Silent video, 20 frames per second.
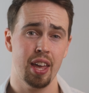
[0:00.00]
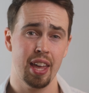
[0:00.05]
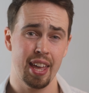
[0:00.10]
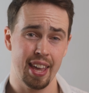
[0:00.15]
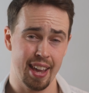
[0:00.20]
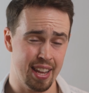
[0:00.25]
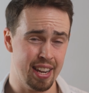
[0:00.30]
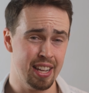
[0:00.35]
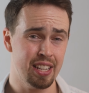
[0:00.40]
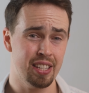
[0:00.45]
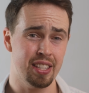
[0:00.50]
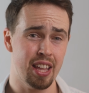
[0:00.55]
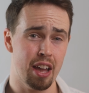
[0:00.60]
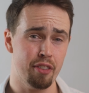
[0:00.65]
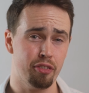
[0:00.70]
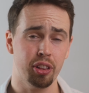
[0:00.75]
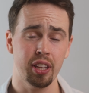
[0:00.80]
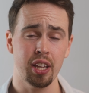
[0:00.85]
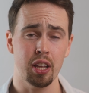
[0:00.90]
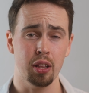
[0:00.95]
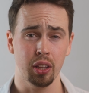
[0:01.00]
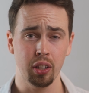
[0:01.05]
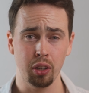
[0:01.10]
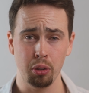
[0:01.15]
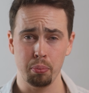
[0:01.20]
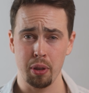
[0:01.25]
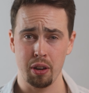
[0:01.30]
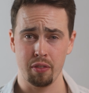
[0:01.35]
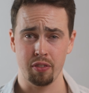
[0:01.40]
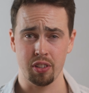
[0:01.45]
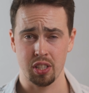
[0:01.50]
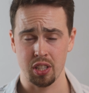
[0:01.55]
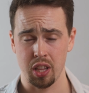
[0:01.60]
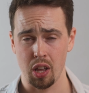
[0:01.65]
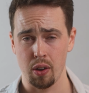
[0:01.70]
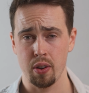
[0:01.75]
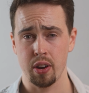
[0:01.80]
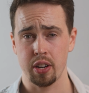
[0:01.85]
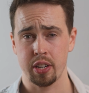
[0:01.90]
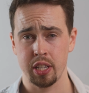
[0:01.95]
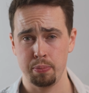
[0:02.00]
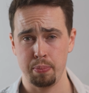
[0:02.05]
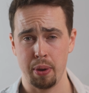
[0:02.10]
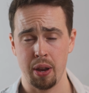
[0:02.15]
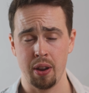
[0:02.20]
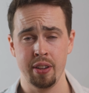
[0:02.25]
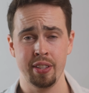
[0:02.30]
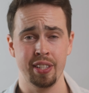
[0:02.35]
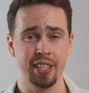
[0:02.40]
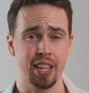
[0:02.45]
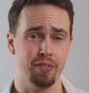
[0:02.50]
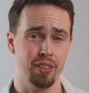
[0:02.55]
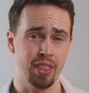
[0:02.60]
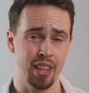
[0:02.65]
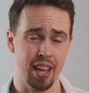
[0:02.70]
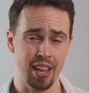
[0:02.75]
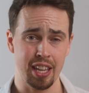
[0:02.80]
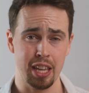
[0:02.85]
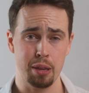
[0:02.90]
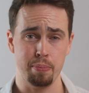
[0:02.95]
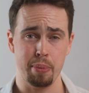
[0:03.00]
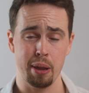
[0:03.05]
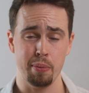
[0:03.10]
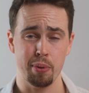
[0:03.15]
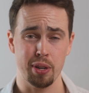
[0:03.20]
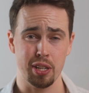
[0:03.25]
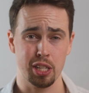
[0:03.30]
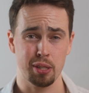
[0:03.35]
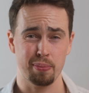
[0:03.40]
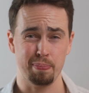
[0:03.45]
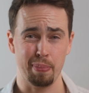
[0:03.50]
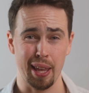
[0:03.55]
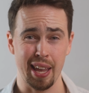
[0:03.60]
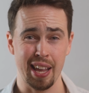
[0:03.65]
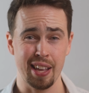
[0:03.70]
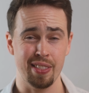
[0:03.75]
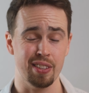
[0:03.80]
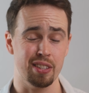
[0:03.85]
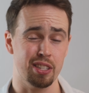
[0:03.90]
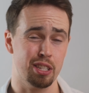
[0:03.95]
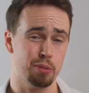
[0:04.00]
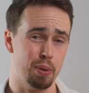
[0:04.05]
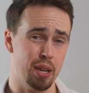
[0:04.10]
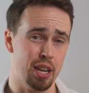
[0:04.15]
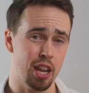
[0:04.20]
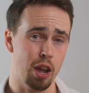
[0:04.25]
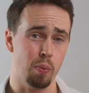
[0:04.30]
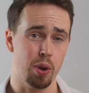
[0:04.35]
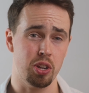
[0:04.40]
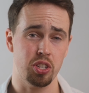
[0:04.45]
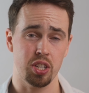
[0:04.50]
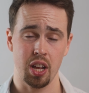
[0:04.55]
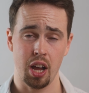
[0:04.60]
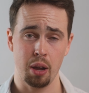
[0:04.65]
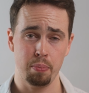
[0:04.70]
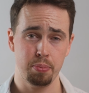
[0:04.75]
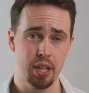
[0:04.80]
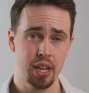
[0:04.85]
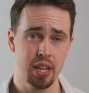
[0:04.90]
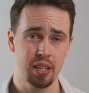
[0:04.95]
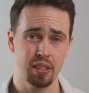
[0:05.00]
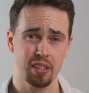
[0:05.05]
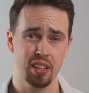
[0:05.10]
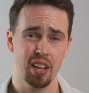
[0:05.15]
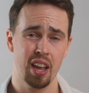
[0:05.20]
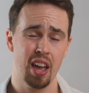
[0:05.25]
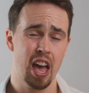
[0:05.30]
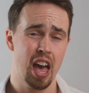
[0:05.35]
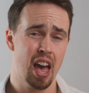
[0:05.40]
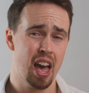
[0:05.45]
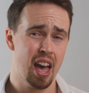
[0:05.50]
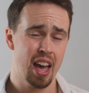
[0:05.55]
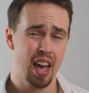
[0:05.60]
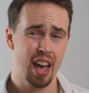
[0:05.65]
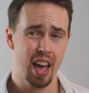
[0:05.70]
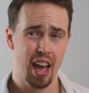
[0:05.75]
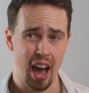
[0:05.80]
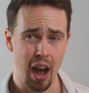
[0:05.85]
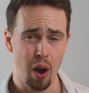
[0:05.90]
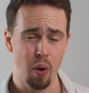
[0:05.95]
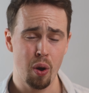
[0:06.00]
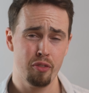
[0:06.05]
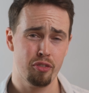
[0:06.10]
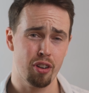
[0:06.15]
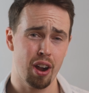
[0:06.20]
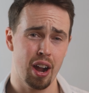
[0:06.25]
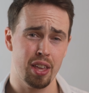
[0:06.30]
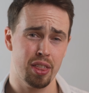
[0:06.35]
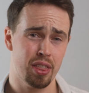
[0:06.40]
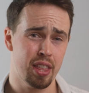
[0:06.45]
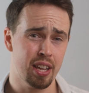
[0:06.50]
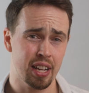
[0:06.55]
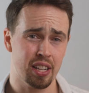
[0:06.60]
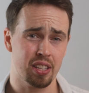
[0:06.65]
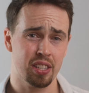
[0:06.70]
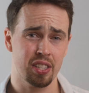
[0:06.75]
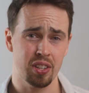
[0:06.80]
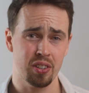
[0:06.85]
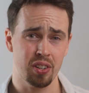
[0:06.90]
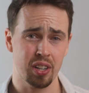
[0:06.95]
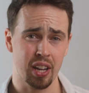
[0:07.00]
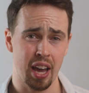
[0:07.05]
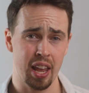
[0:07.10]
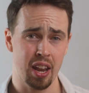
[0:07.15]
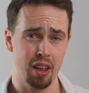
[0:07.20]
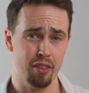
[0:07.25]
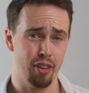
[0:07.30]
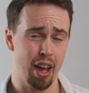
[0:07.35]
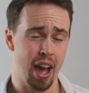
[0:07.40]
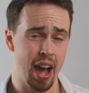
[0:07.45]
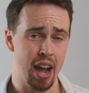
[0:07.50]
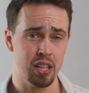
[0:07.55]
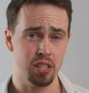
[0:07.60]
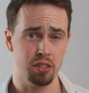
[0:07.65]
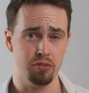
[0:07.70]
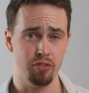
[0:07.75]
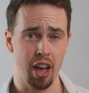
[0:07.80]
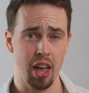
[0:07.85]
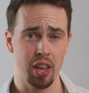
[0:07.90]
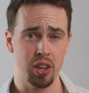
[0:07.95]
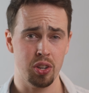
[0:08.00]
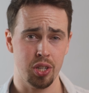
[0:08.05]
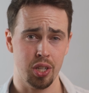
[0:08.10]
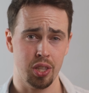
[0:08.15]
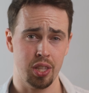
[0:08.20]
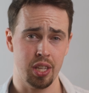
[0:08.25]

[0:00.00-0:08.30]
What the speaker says: It is definitely a little bit of a slower experience given that e-paper display and the speed at which it updates. However, I think it still kind of adds value to the